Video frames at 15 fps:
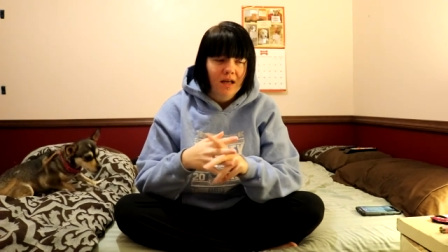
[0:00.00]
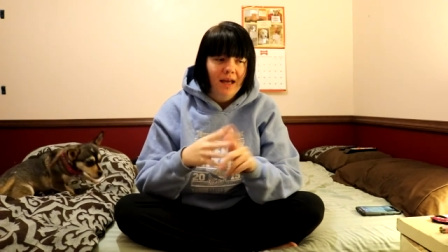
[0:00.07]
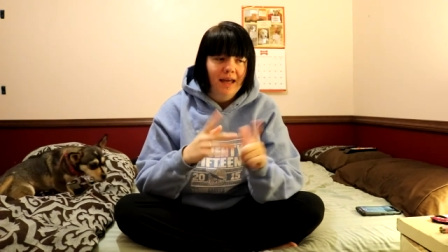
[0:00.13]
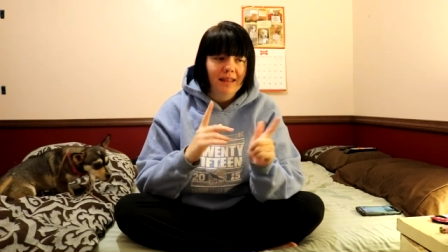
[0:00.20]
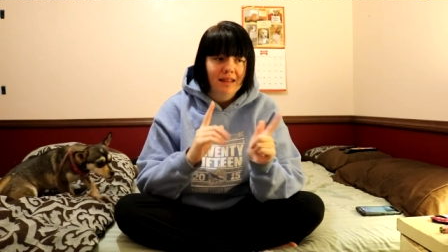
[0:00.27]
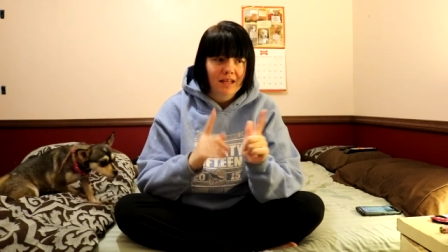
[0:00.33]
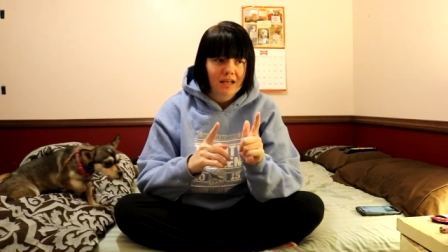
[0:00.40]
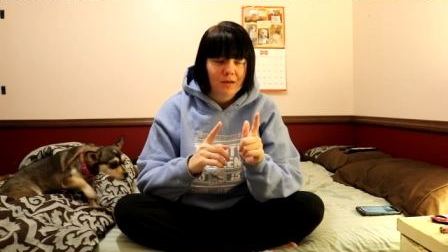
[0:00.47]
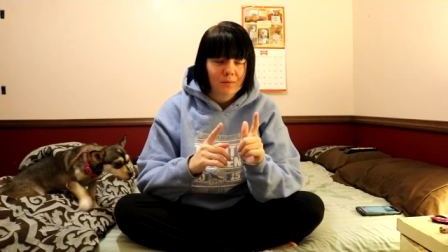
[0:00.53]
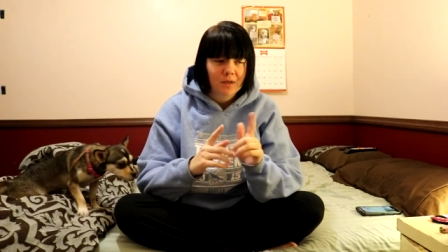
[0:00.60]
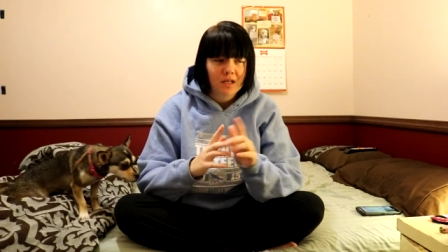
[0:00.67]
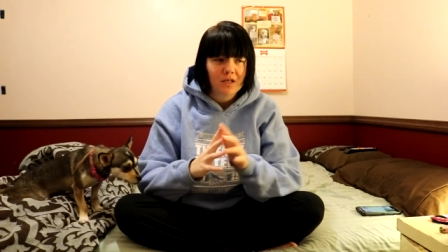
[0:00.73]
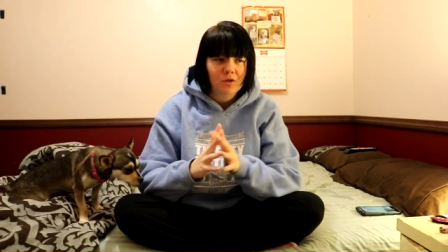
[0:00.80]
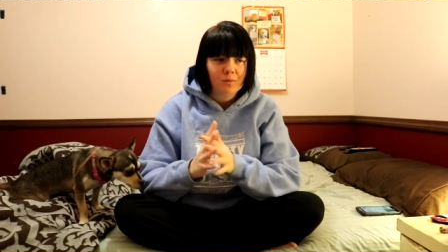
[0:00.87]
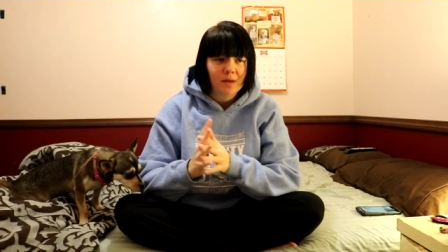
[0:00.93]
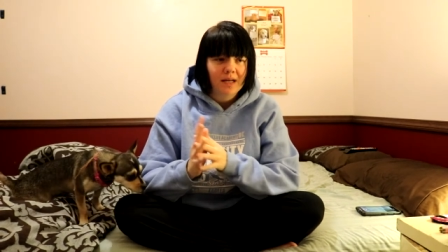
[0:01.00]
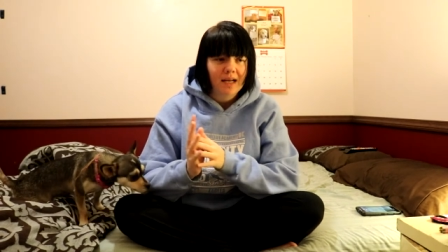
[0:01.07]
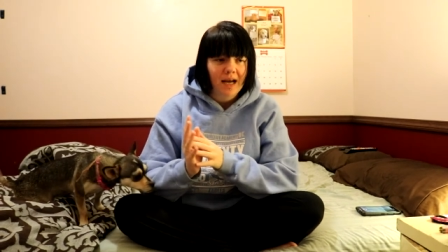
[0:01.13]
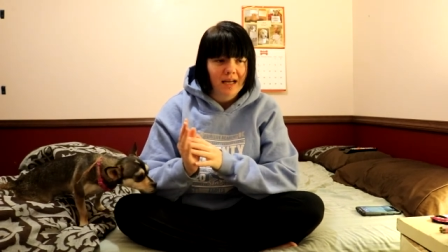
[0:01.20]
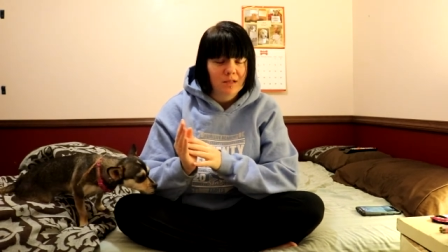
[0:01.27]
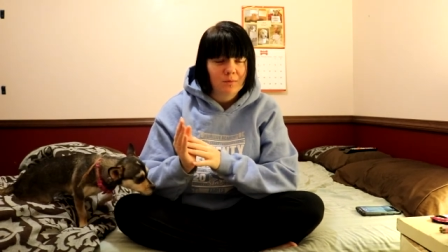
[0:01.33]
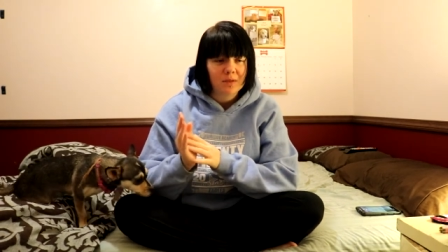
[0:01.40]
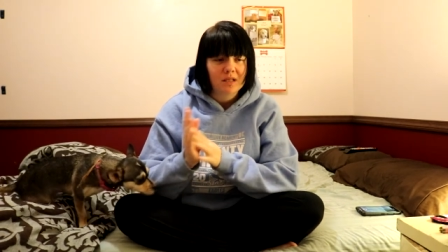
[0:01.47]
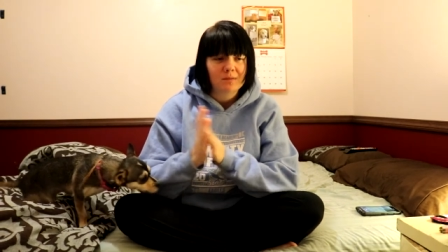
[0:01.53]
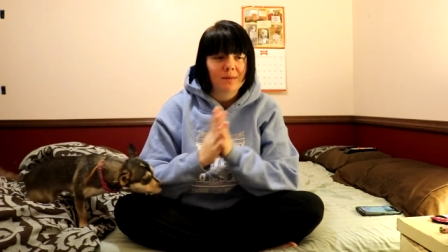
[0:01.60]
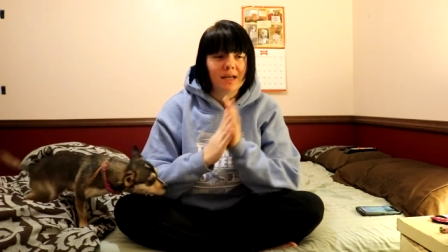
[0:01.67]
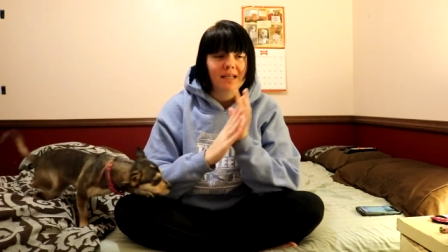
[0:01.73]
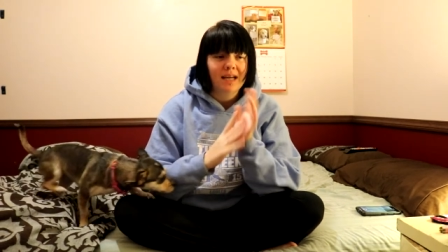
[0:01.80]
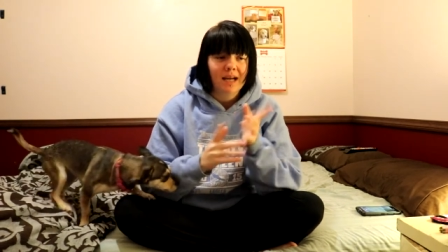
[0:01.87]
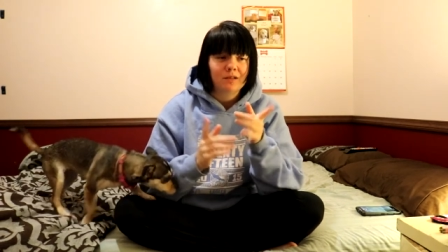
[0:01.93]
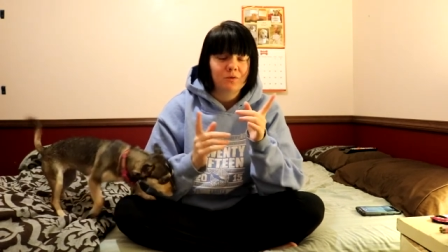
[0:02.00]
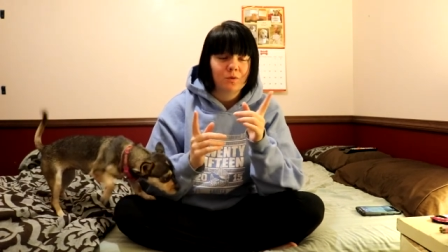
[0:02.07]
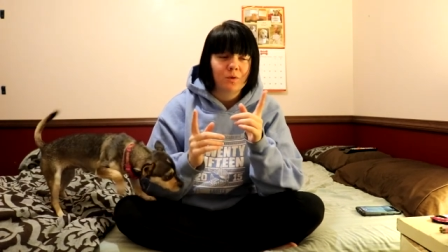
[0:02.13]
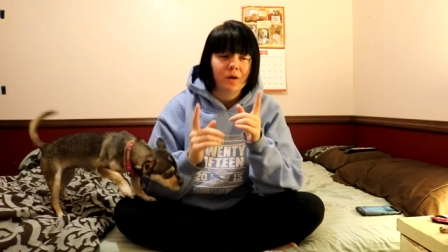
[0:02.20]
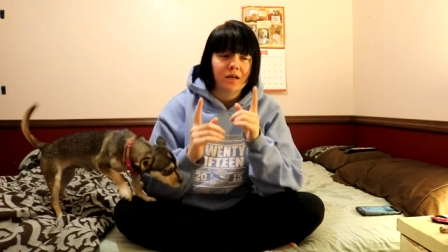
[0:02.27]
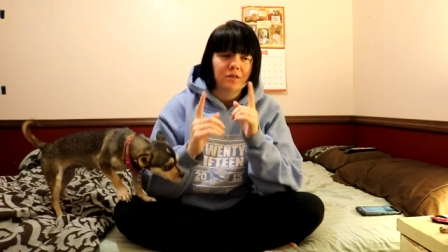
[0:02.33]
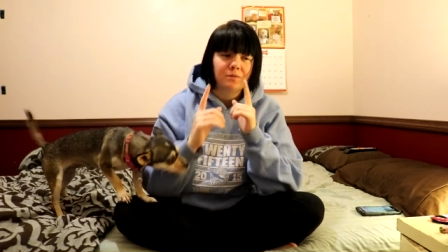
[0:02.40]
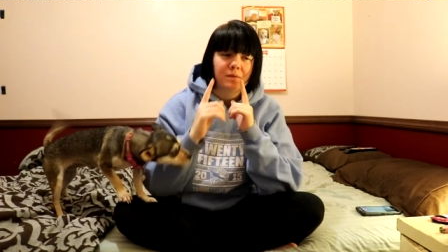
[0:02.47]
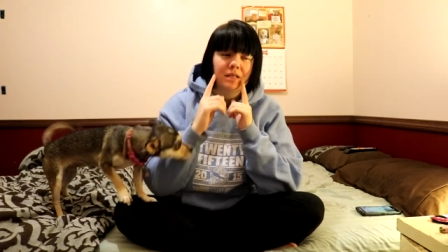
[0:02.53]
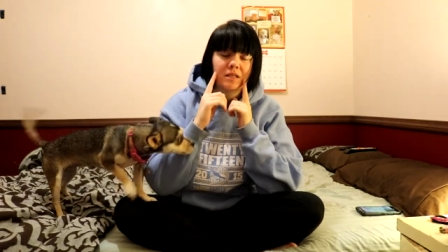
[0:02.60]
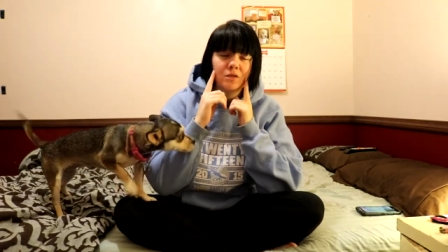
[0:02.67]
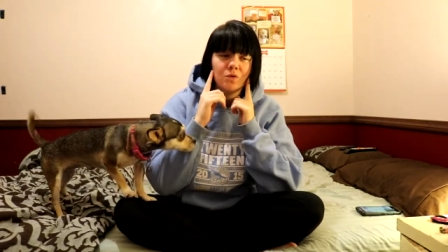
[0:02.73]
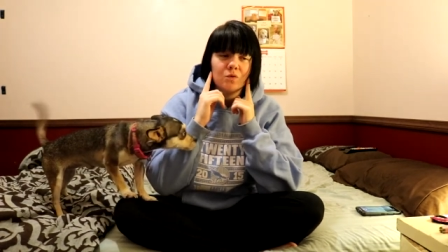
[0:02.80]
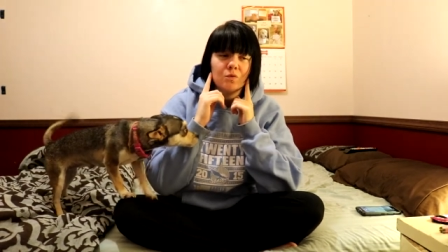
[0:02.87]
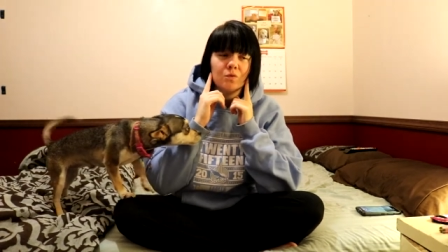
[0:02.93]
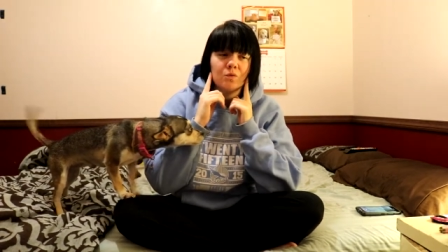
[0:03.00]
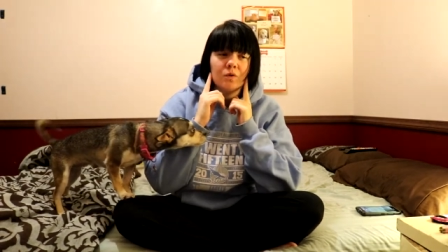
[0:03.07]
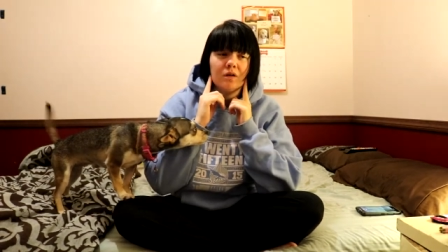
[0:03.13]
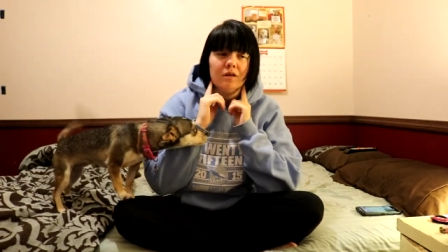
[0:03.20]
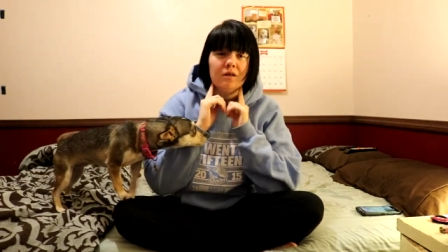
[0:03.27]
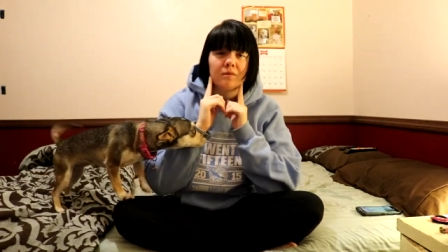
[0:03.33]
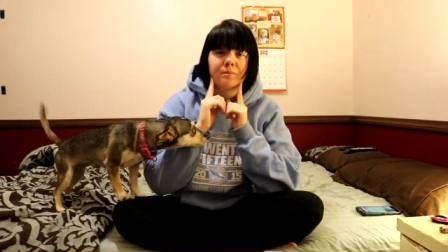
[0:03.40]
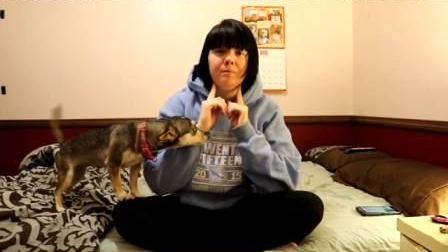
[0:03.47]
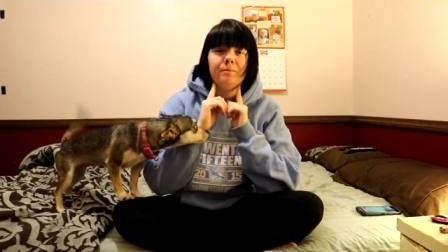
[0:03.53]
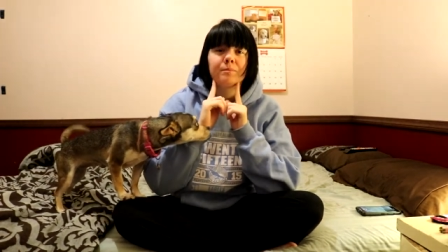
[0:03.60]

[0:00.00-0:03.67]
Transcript: And then I'm going to do my dad's because my dad's requires me to do a